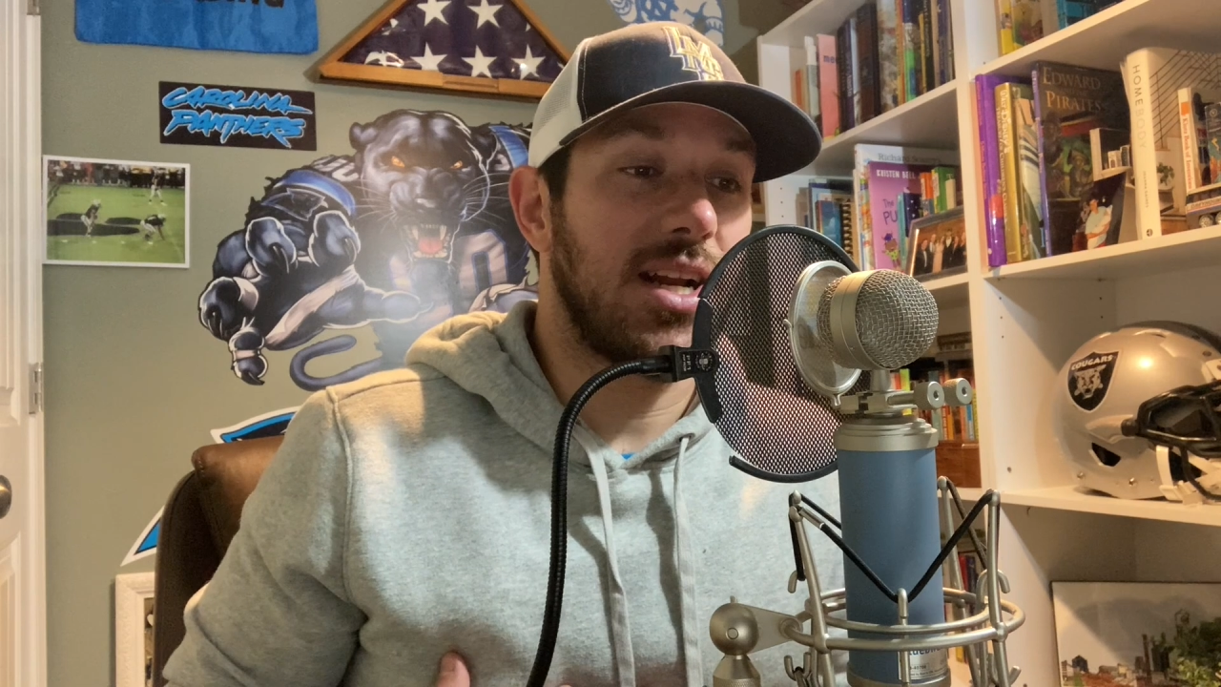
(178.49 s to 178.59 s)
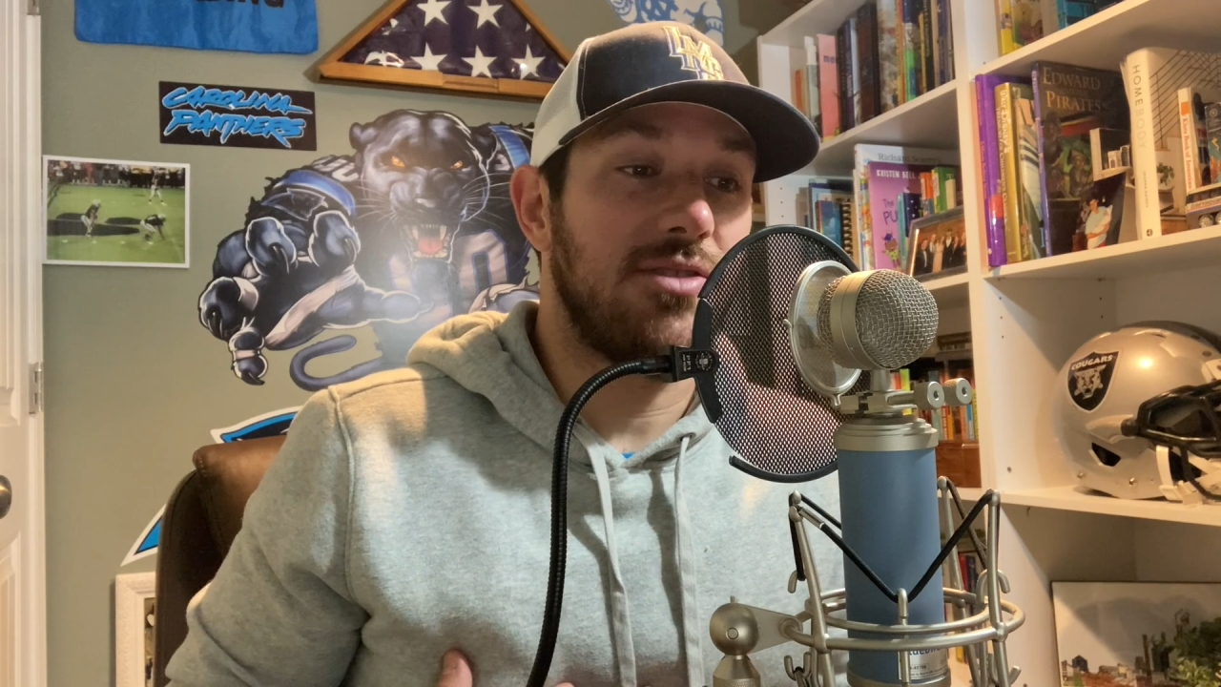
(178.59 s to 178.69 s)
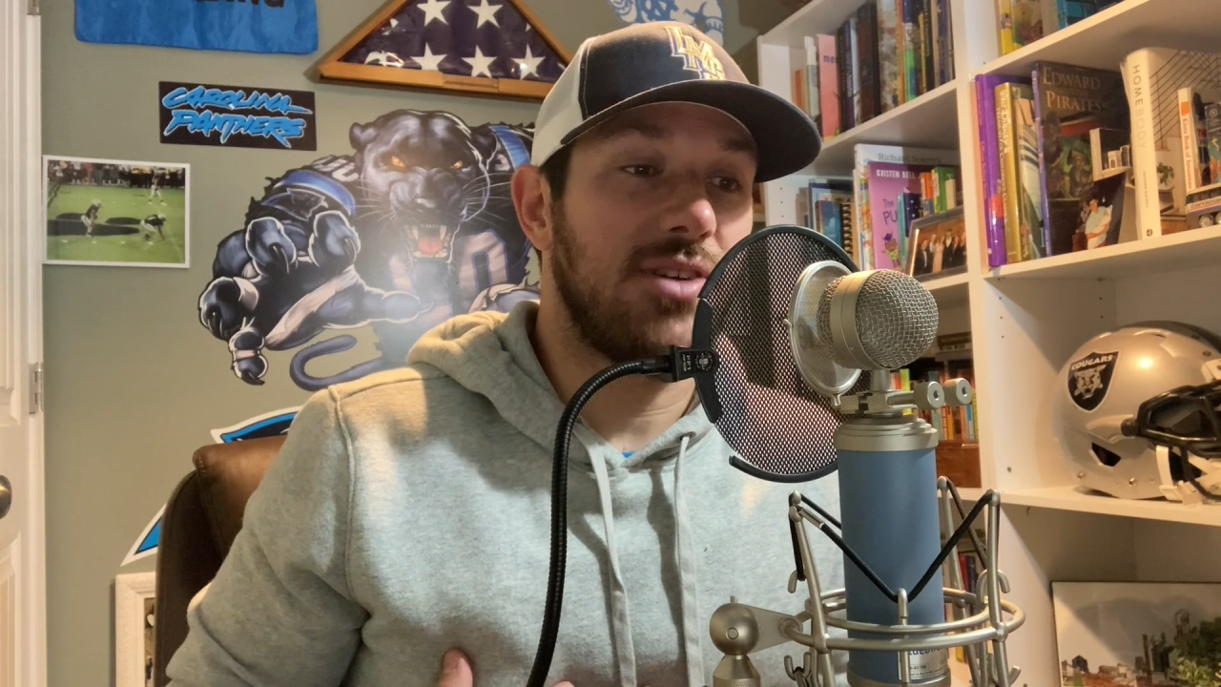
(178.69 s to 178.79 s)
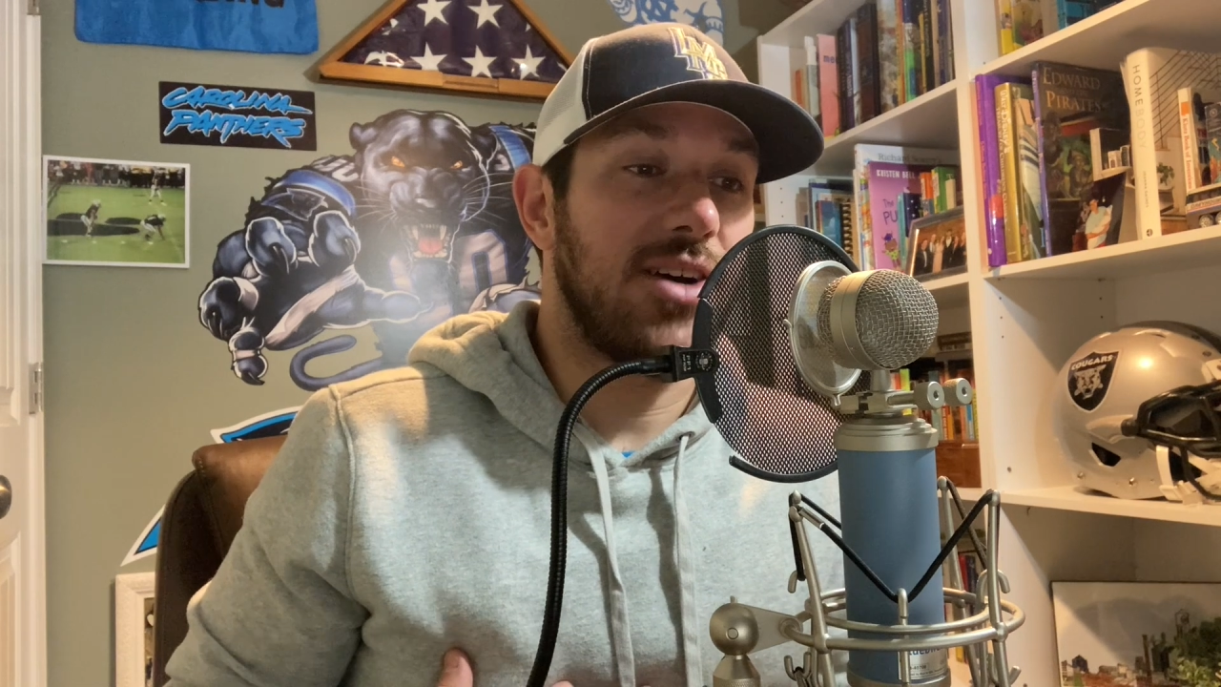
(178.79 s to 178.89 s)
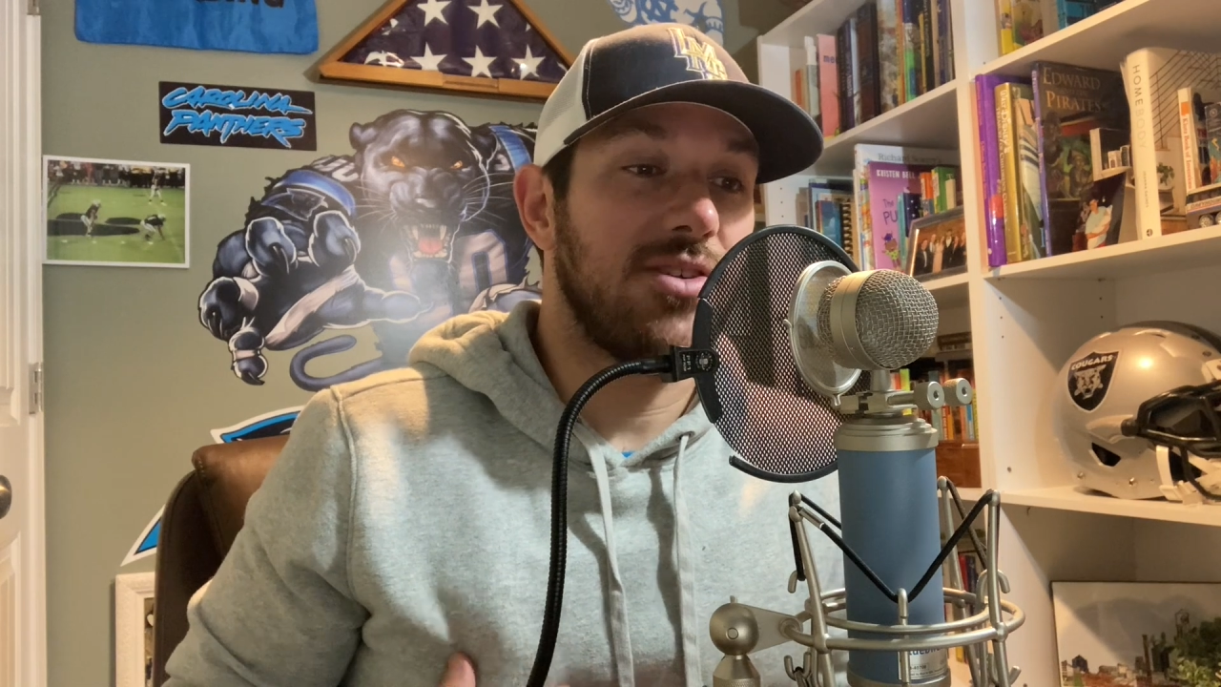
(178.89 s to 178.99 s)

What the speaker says: out loud.